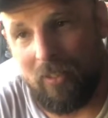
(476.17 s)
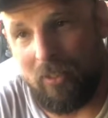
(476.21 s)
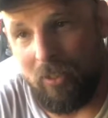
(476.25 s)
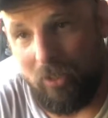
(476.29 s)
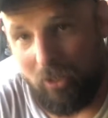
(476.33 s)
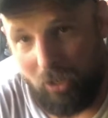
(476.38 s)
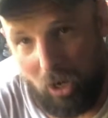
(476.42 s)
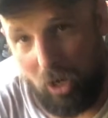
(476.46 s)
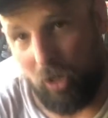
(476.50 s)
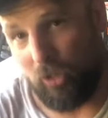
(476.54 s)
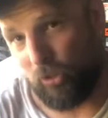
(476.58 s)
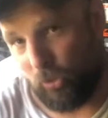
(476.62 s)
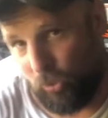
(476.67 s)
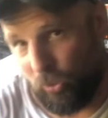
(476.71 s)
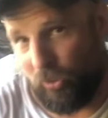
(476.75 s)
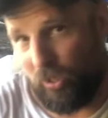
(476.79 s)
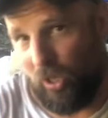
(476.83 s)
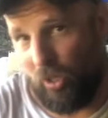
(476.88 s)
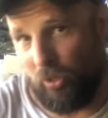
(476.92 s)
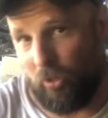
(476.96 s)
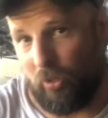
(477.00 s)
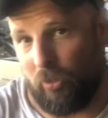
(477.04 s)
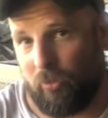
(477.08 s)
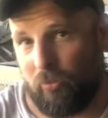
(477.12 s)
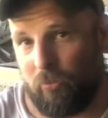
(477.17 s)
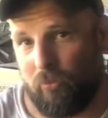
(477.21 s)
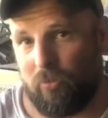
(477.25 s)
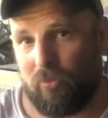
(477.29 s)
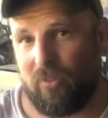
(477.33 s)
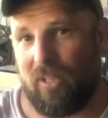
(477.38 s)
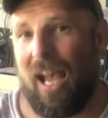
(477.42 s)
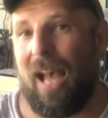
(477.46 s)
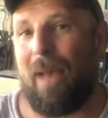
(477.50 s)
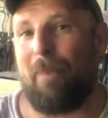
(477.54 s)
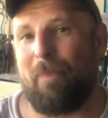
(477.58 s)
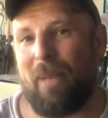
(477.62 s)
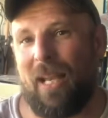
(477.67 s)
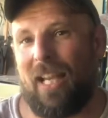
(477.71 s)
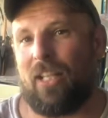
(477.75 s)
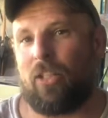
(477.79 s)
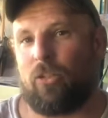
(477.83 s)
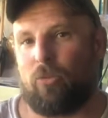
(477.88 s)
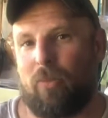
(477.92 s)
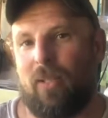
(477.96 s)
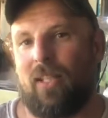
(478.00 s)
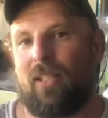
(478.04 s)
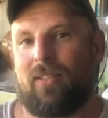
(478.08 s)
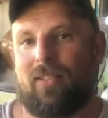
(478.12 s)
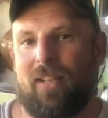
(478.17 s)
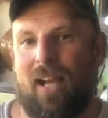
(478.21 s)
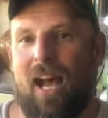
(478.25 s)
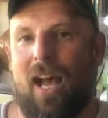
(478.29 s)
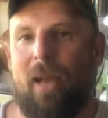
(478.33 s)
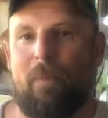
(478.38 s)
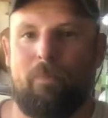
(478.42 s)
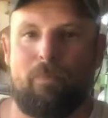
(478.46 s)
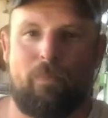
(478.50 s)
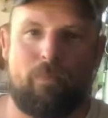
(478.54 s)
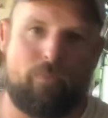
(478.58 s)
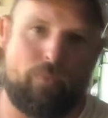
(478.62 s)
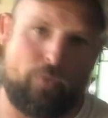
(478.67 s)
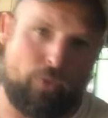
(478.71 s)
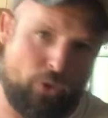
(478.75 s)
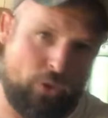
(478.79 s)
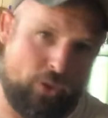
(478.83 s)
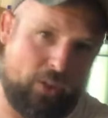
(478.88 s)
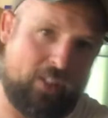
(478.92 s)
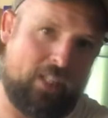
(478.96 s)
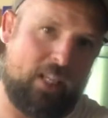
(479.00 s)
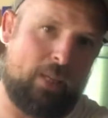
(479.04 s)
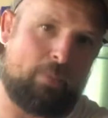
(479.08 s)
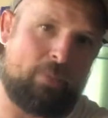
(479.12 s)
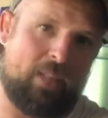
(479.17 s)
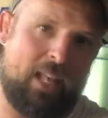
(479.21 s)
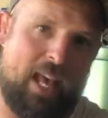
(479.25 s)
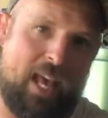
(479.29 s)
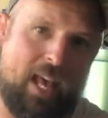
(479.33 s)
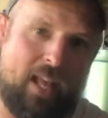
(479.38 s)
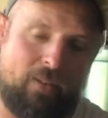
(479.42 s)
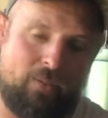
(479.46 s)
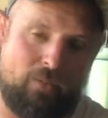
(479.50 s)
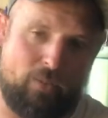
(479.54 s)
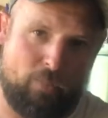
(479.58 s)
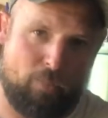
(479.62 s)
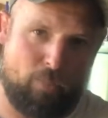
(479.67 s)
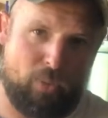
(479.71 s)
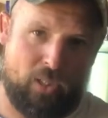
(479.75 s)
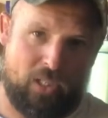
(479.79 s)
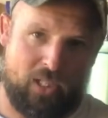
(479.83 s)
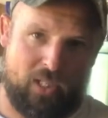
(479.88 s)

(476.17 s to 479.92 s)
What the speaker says: Also another time management time. You can keep that, put it